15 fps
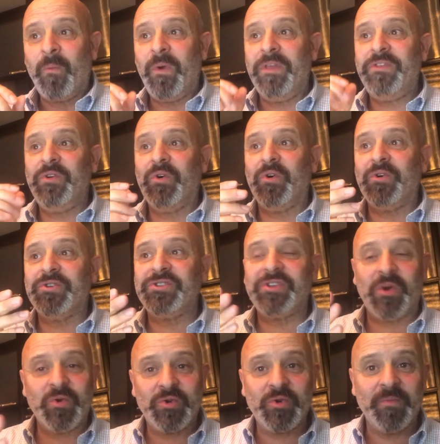with your
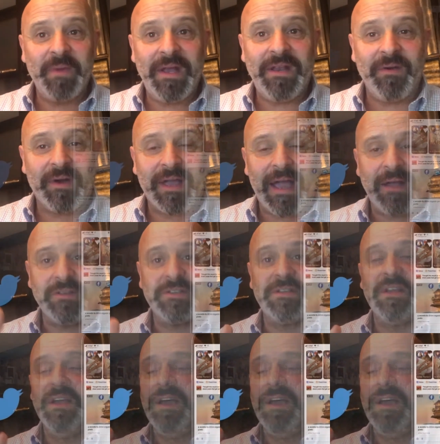social media accounts,